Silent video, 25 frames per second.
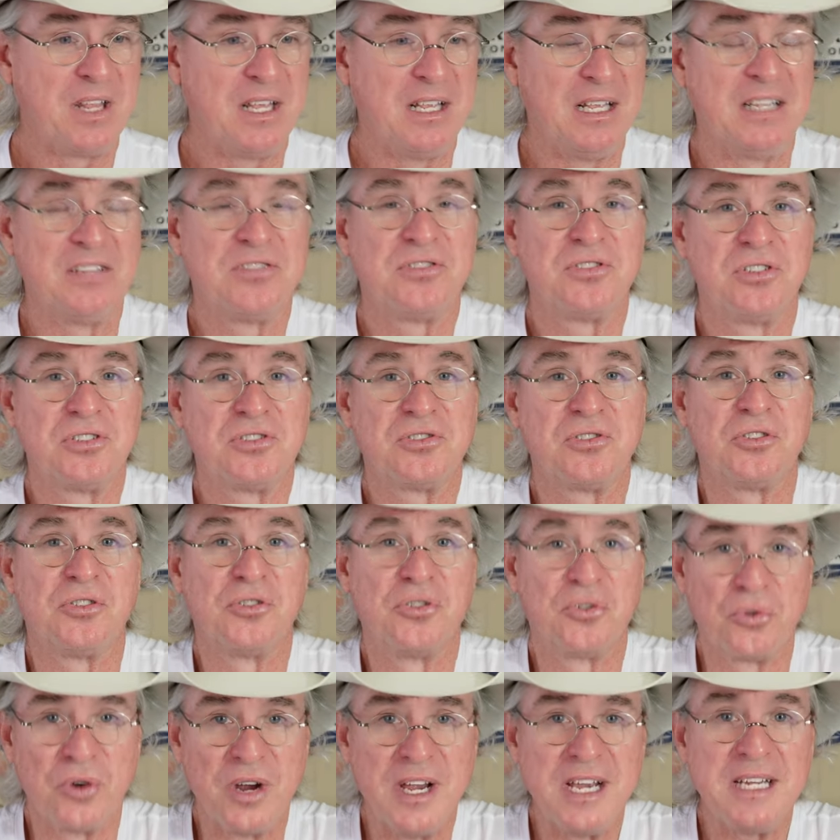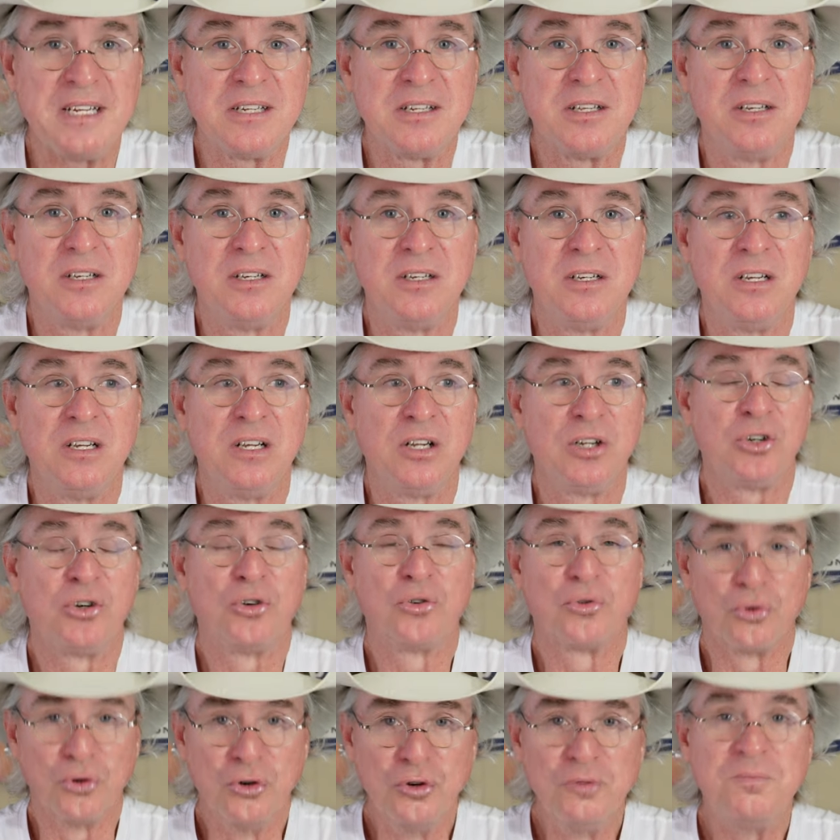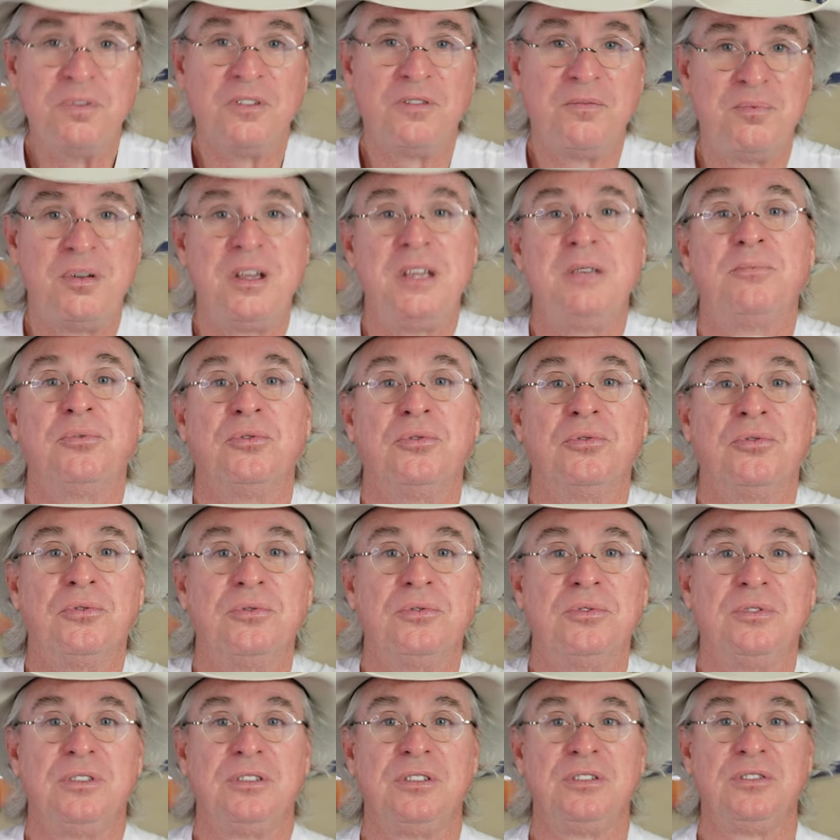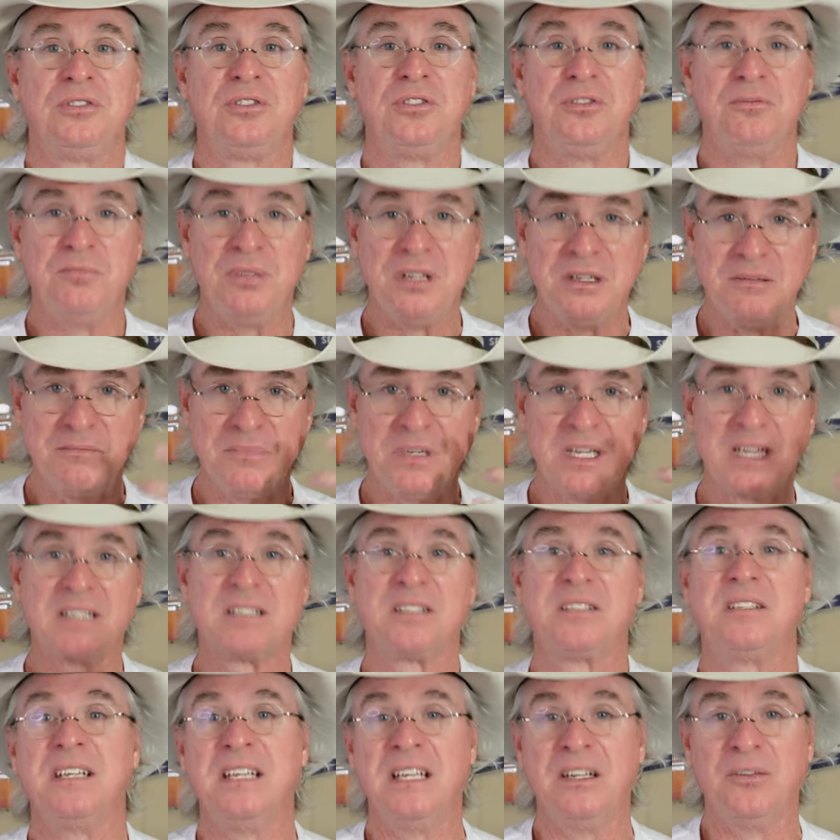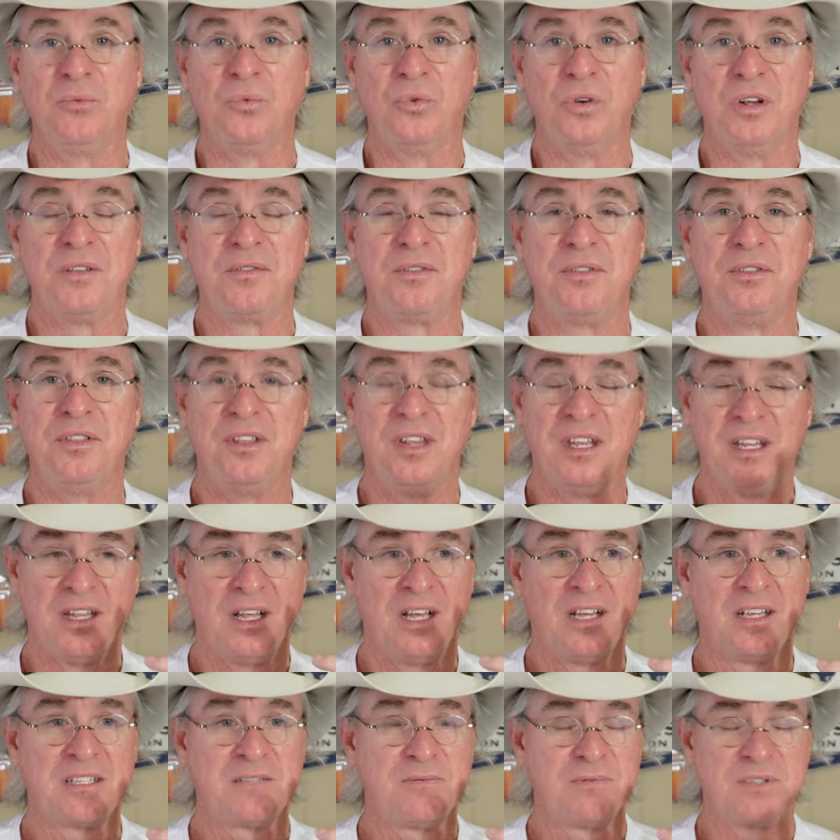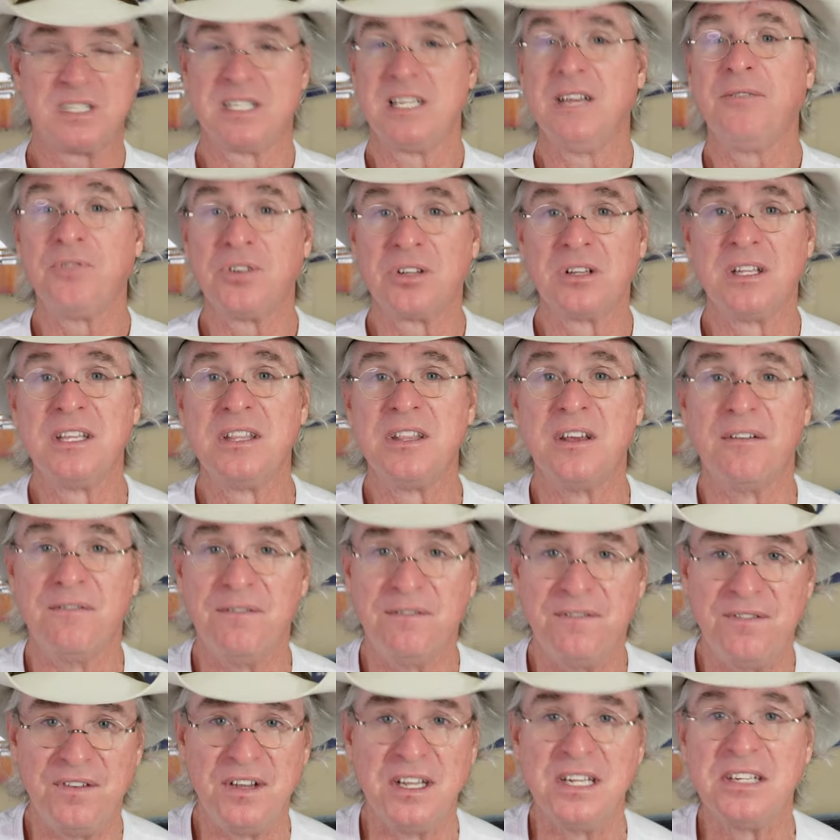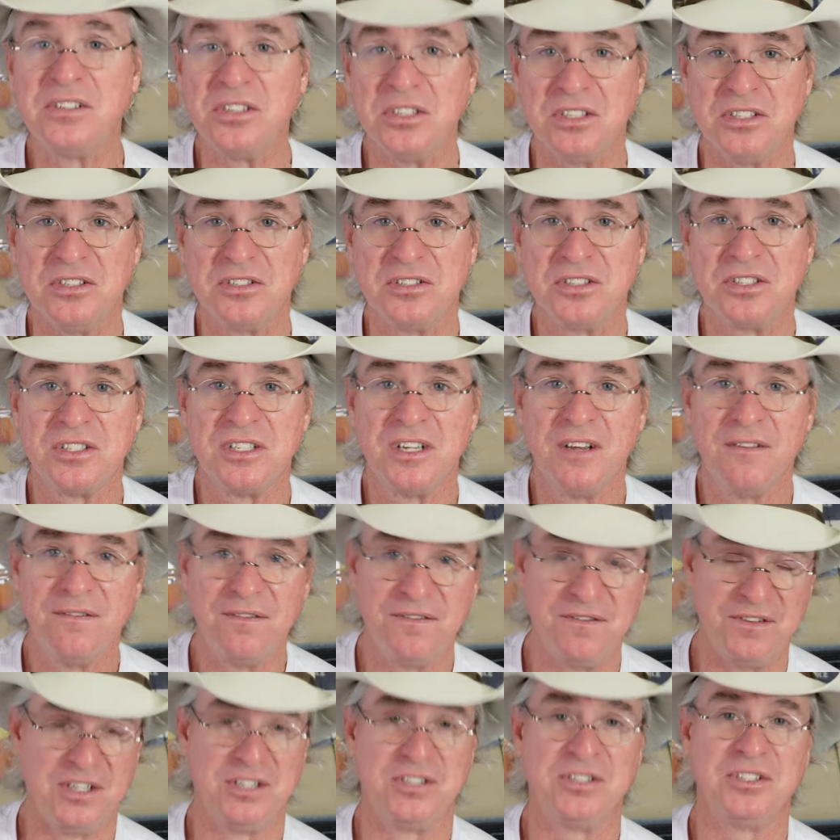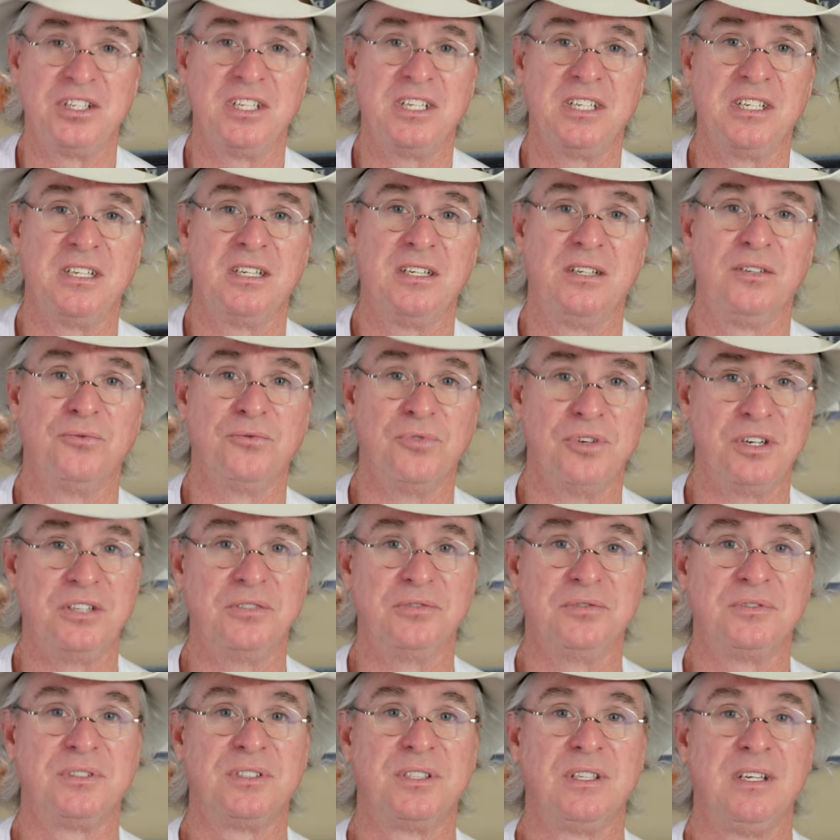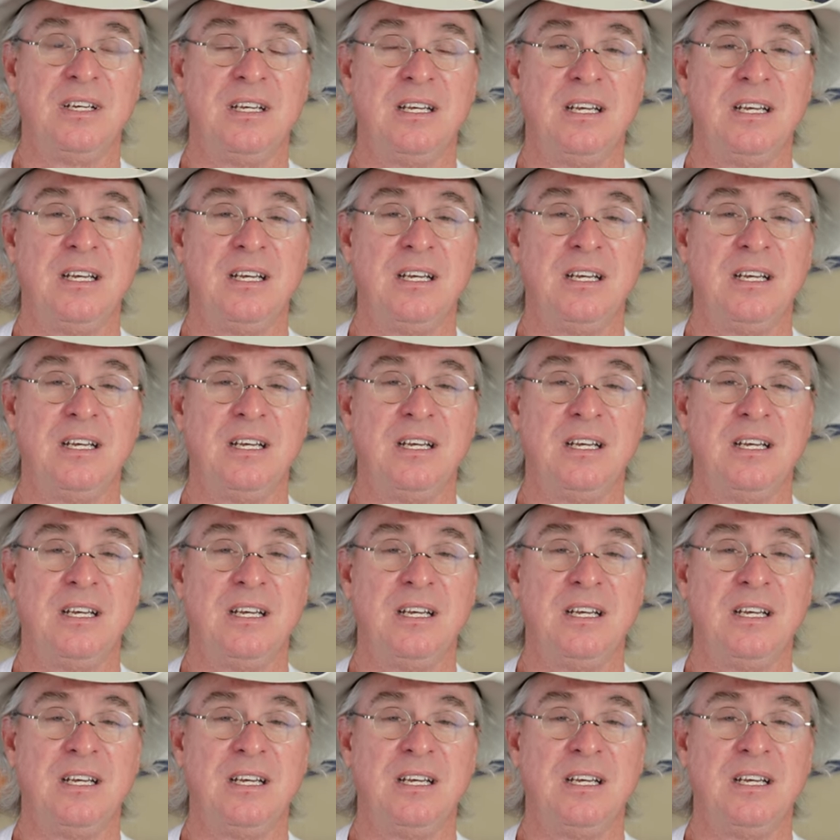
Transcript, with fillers: it's just a great group of people to be mixed in with, specifically the vintage fishing reels.